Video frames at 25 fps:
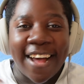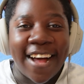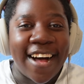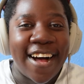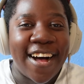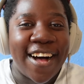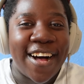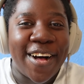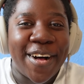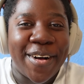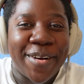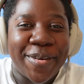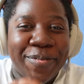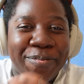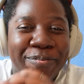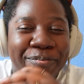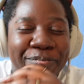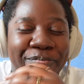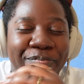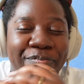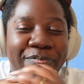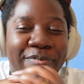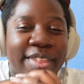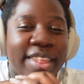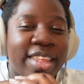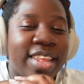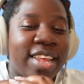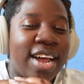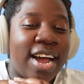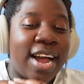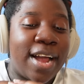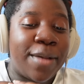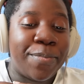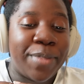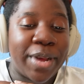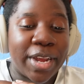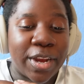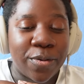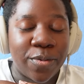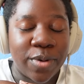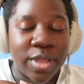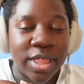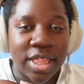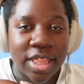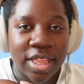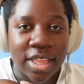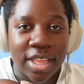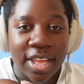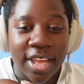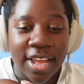I'm back
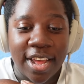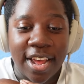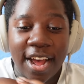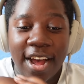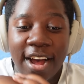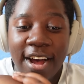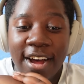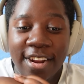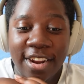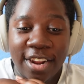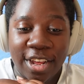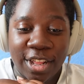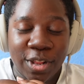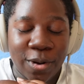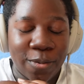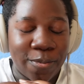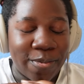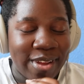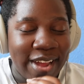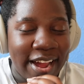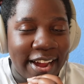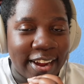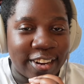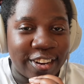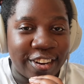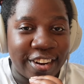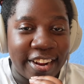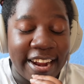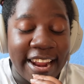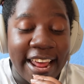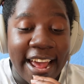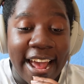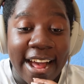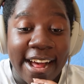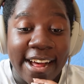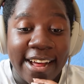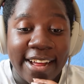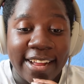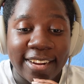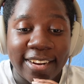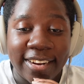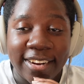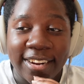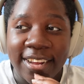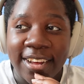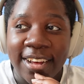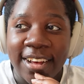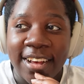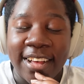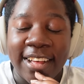with another reaction,
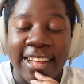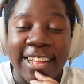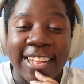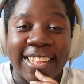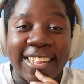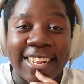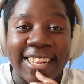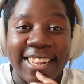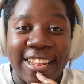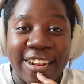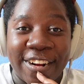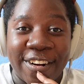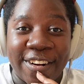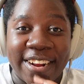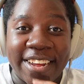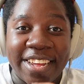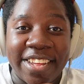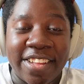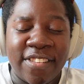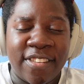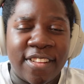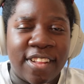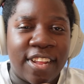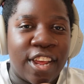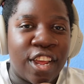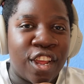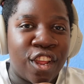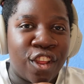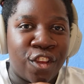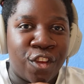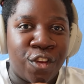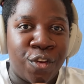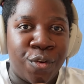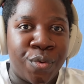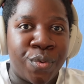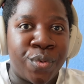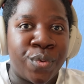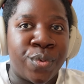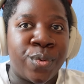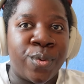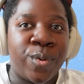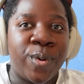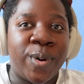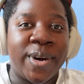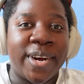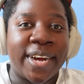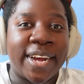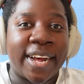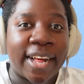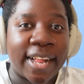and there is a new
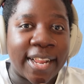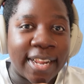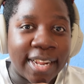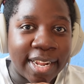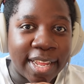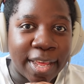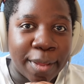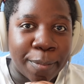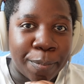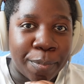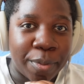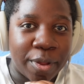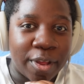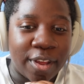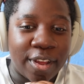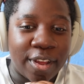clip